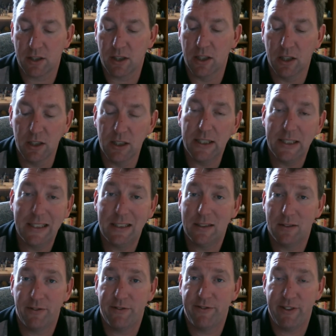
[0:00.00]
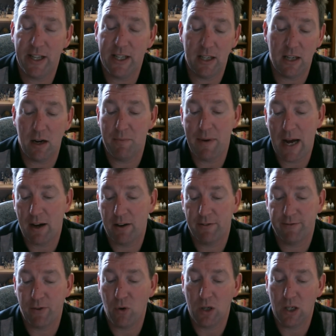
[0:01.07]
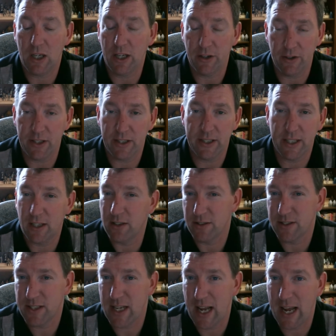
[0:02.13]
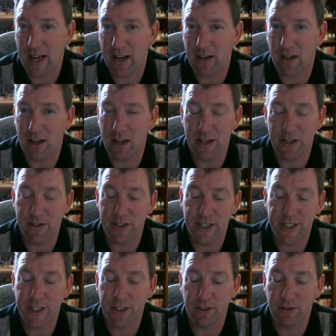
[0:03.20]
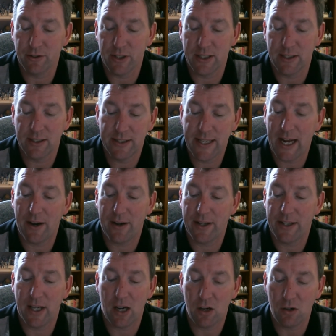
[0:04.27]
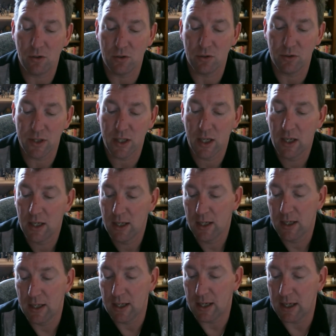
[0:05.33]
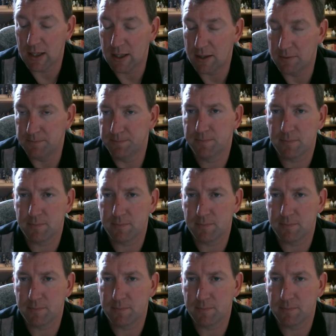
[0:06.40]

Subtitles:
could fit about 400 adults and 100 children down in the hold. Um,